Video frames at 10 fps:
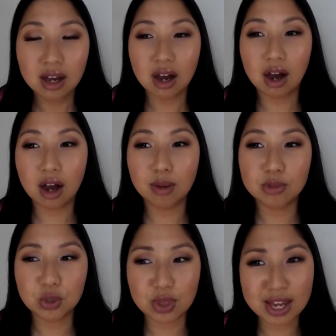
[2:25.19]
Um,
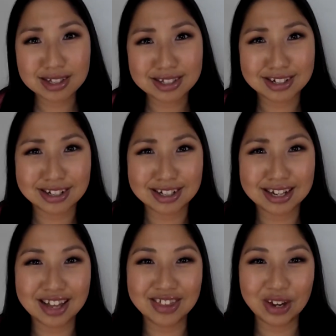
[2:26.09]
so that's good
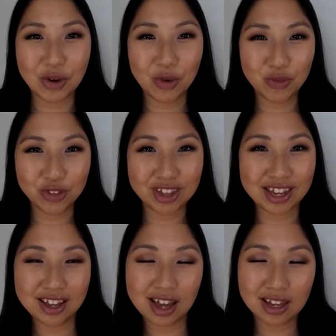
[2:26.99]
and then
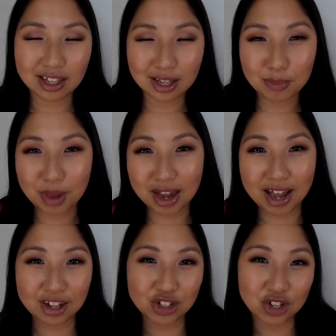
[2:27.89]
hopefully I can get back
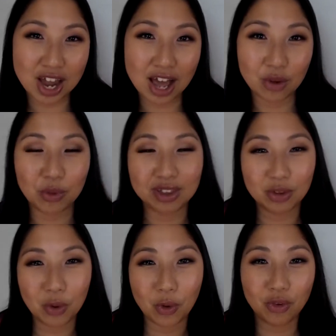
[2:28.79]
on track with the
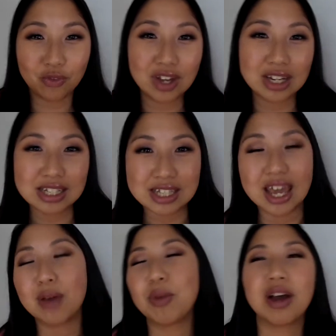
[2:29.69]
whole fitness
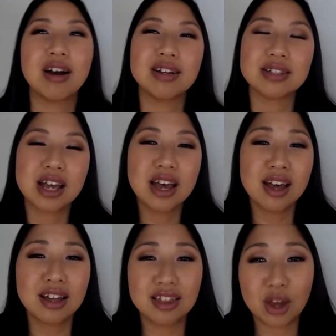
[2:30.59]
thing because
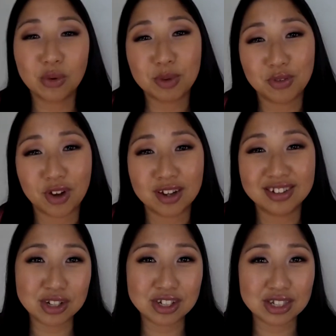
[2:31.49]
that would be fun.
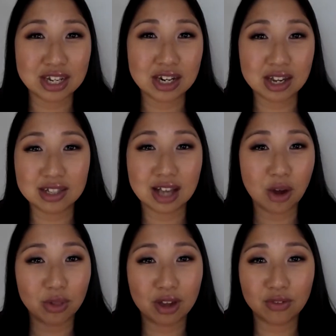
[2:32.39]
It's just a nice
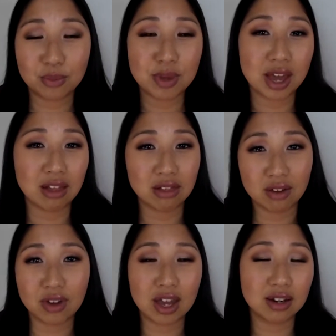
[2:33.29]
outlet for me. I
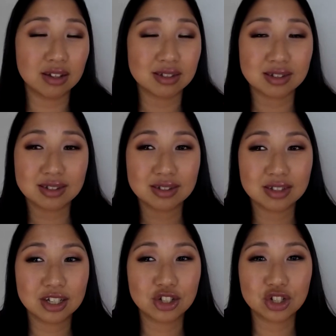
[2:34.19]
love it. It's
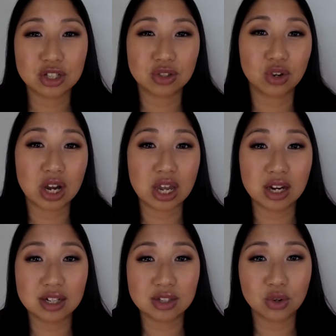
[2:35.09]
is just great and
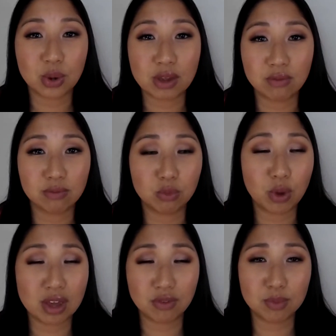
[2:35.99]
it's a great
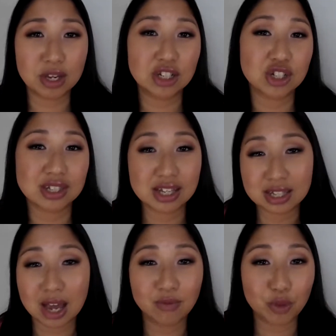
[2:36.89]
way for me to just get
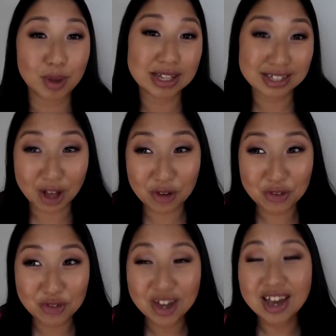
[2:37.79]
time for
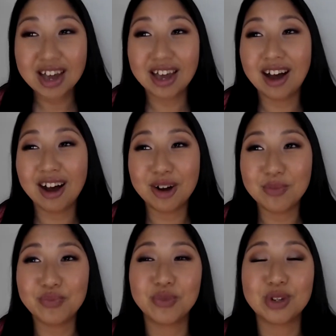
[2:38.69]
myself,
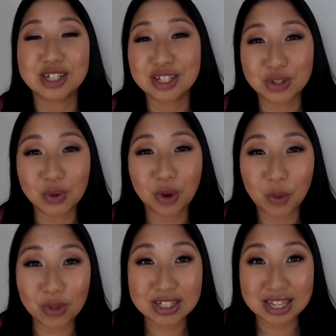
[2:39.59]
um, which I don't
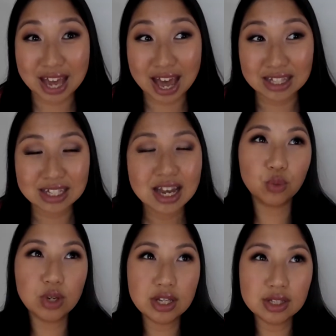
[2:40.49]
always get.
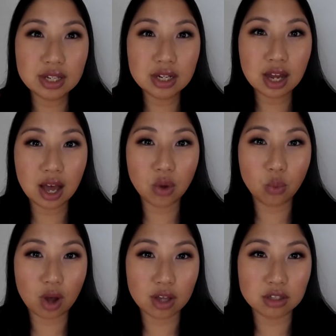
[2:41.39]
Reason I
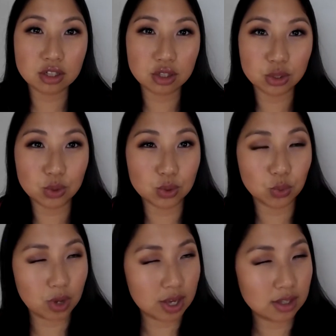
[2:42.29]
want to lose
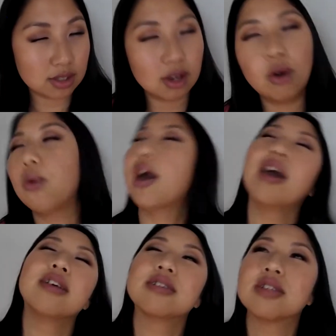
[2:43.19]
weight. Okay,
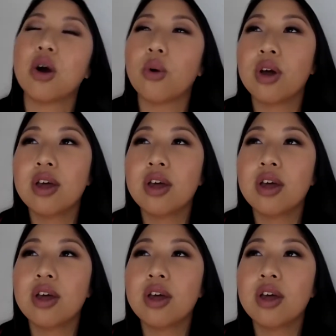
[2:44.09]
so